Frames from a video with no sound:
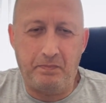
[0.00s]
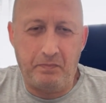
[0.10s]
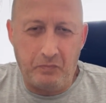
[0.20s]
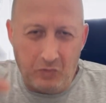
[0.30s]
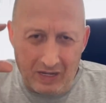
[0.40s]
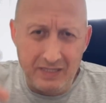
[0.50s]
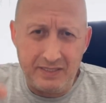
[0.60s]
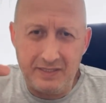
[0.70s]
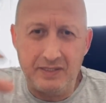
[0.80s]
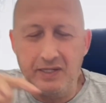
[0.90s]

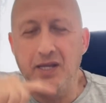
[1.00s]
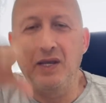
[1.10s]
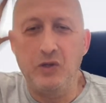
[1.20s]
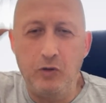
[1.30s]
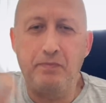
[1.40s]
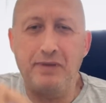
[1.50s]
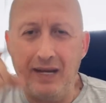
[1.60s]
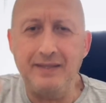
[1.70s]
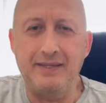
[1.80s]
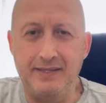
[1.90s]
Once you
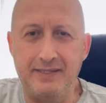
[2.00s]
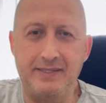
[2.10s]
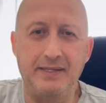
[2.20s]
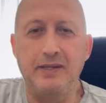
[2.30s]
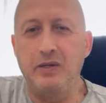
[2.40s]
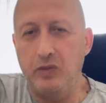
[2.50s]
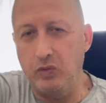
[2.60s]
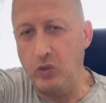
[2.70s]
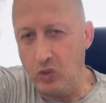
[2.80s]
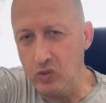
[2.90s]
practice
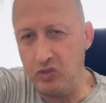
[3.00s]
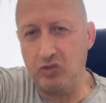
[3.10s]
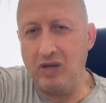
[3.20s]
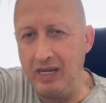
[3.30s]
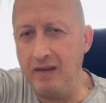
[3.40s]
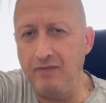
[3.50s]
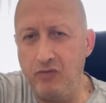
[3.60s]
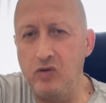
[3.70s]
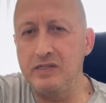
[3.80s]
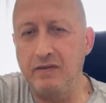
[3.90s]
those trading
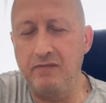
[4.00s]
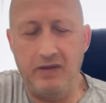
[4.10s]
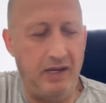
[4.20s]
chords and